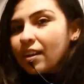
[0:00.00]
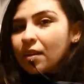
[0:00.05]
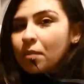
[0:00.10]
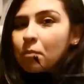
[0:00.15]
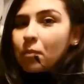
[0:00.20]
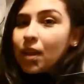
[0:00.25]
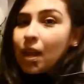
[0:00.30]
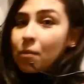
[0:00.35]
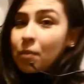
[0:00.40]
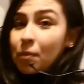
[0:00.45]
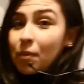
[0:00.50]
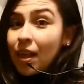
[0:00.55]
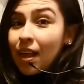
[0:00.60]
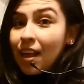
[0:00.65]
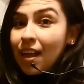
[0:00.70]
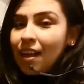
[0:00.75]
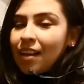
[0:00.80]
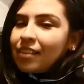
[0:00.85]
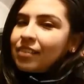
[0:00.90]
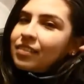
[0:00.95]
here, blah, blah,
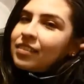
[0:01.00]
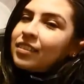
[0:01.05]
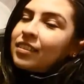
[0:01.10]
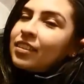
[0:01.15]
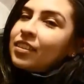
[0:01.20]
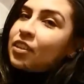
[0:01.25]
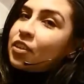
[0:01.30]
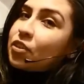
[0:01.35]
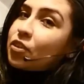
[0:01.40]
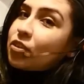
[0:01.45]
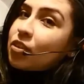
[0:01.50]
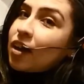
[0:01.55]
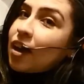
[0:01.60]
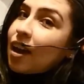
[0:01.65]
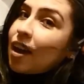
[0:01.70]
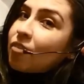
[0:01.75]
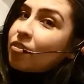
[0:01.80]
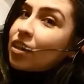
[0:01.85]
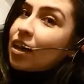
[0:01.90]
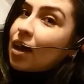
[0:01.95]
blah. You
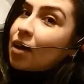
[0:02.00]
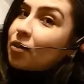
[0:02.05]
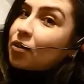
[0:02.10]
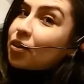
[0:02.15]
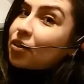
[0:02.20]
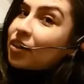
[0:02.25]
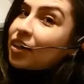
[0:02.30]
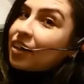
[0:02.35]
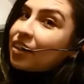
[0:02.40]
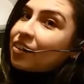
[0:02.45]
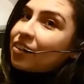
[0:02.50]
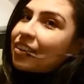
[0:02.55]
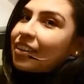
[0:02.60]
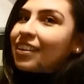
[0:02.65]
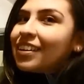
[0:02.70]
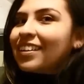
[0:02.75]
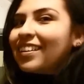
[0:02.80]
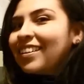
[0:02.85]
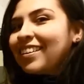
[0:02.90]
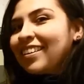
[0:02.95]
have the audio
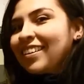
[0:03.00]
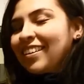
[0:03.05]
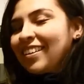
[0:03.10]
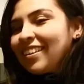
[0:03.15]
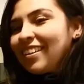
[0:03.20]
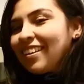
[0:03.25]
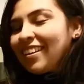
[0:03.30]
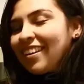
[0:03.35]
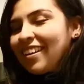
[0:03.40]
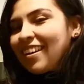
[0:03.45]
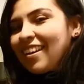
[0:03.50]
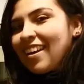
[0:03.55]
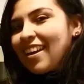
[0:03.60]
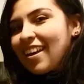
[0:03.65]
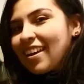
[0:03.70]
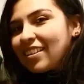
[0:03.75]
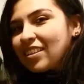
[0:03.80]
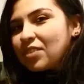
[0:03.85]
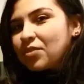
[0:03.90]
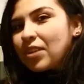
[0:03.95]
here,
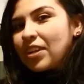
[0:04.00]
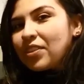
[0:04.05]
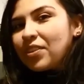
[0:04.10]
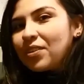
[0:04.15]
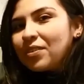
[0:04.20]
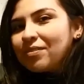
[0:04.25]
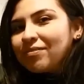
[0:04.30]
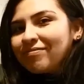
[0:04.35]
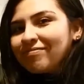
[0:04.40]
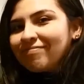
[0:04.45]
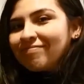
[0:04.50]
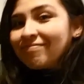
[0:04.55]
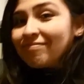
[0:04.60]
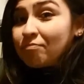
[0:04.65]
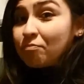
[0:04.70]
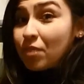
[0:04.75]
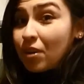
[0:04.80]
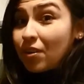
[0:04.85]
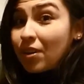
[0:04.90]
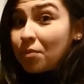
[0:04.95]
and the radio.
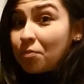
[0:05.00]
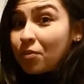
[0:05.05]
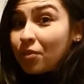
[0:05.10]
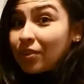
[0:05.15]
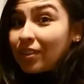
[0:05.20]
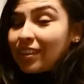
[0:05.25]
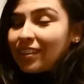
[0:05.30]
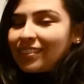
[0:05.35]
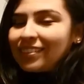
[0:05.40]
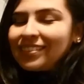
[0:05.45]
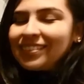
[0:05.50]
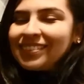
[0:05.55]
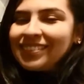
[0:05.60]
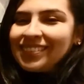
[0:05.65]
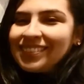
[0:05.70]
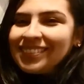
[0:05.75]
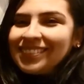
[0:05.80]
Very important.